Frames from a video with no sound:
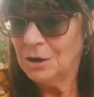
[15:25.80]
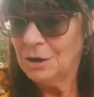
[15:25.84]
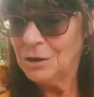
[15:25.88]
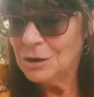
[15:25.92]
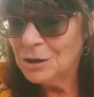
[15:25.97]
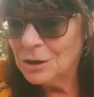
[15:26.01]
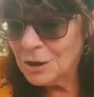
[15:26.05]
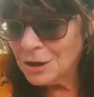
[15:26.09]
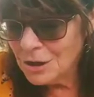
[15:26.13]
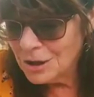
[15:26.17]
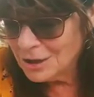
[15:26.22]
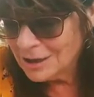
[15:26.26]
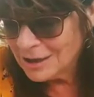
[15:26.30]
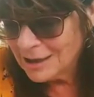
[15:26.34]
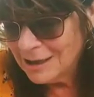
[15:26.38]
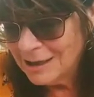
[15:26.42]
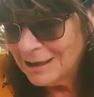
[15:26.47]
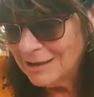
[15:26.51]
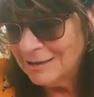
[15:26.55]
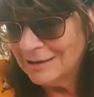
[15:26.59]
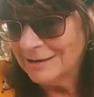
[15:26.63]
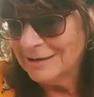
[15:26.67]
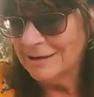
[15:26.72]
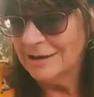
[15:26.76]

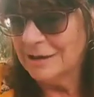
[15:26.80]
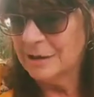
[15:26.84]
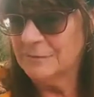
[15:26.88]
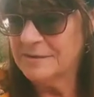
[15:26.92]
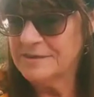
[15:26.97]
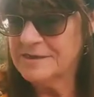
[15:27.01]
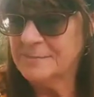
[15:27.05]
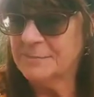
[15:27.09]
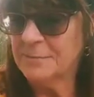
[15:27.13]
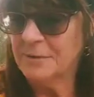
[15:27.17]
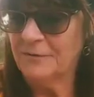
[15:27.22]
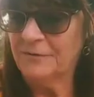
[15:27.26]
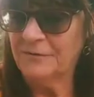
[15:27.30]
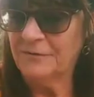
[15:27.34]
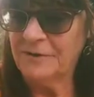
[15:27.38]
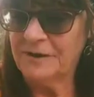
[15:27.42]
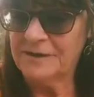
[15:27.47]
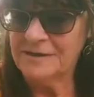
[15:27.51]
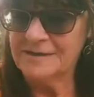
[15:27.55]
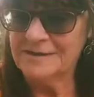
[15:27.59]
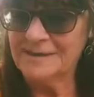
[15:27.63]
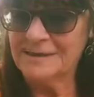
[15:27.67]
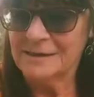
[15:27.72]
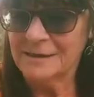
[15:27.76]
Look, Lily whispered
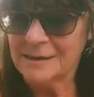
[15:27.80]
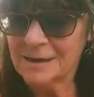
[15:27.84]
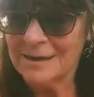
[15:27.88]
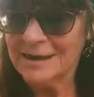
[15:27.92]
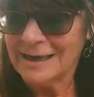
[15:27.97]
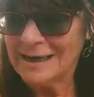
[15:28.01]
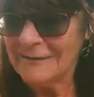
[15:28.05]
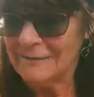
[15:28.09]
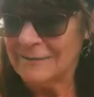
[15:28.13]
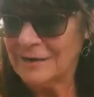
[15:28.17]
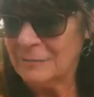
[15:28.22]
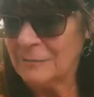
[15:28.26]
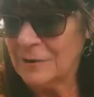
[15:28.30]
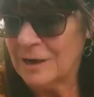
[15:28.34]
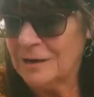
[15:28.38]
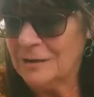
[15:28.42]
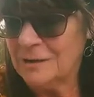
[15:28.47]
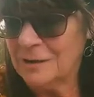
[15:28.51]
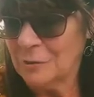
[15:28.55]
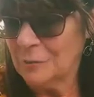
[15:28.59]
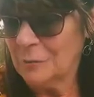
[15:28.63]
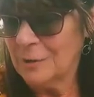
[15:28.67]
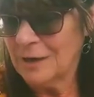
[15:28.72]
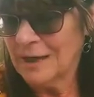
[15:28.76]
fiercely. Look, everyone,
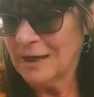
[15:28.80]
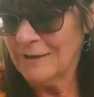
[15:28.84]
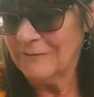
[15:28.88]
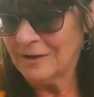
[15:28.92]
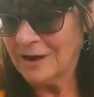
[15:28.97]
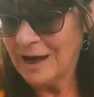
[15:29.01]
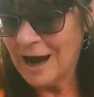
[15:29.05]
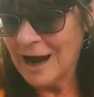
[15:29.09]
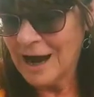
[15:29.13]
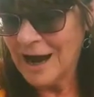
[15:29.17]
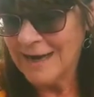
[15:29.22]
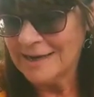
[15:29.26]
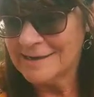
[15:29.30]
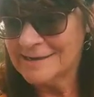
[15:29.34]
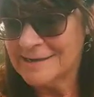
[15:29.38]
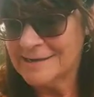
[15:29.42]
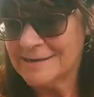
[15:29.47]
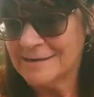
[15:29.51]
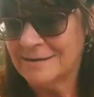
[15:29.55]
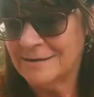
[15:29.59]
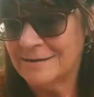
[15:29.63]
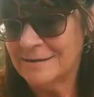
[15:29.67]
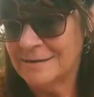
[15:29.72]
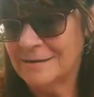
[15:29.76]
look what I've
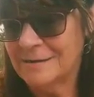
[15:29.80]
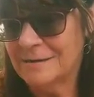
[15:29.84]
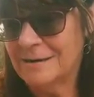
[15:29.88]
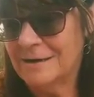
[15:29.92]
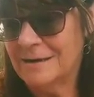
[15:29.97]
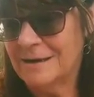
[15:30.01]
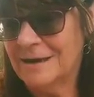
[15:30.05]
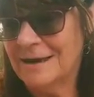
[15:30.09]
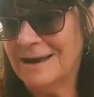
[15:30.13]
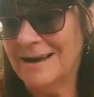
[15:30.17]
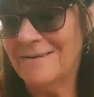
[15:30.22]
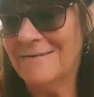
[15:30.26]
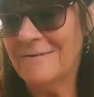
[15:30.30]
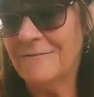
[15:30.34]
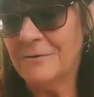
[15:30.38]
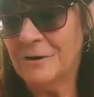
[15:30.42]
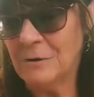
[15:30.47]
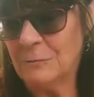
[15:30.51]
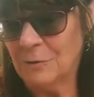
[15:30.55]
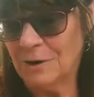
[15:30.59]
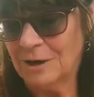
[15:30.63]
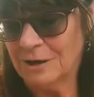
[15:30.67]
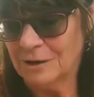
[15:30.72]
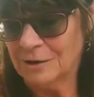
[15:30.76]
got.
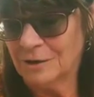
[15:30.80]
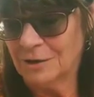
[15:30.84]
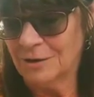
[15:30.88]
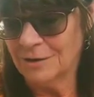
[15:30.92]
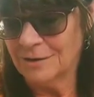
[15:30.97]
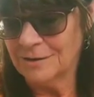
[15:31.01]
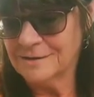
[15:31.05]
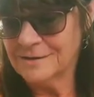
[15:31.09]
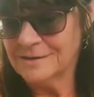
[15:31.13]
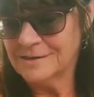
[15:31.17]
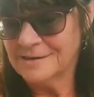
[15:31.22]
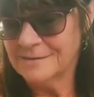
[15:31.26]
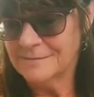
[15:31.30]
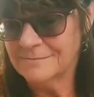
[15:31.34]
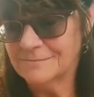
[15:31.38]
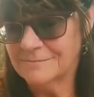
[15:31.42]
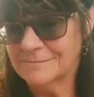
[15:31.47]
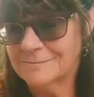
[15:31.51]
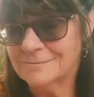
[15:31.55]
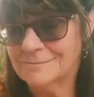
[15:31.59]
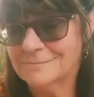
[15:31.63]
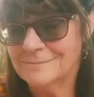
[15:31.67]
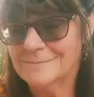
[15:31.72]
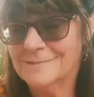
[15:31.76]
Everyone looked,
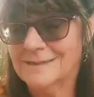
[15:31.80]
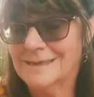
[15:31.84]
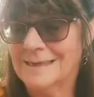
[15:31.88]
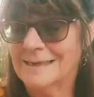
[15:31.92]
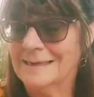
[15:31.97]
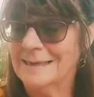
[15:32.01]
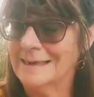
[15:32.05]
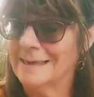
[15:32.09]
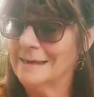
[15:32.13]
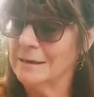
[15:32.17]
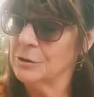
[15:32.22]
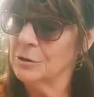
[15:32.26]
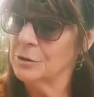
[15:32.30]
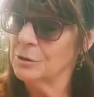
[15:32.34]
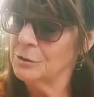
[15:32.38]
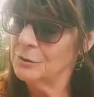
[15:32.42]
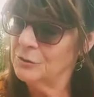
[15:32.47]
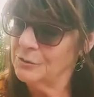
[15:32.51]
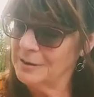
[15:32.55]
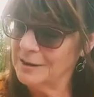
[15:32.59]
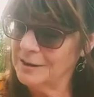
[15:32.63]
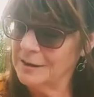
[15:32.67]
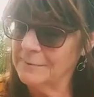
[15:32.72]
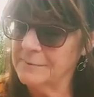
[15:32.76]

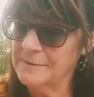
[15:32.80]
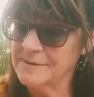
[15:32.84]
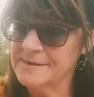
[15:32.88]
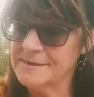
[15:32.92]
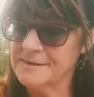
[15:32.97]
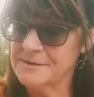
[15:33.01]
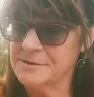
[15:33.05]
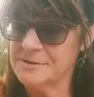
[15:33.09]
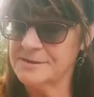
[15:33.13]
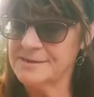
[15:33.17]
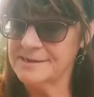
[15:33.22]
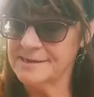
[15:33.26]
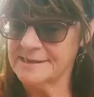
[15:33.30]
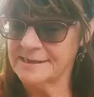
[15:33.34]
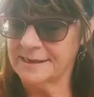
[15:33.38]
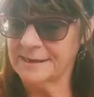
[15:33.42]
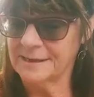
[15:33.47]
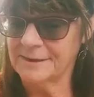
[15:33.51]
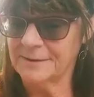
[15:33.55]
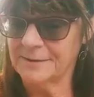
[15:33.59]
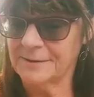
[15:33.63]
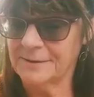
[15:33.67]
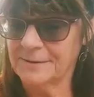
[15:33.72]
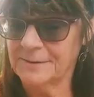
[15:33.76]
including Mr.
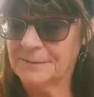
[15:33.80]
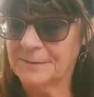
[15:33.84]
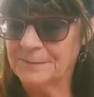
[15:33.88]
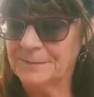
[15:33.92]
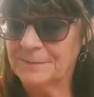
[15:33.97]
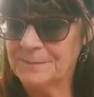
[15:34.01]
Slinger.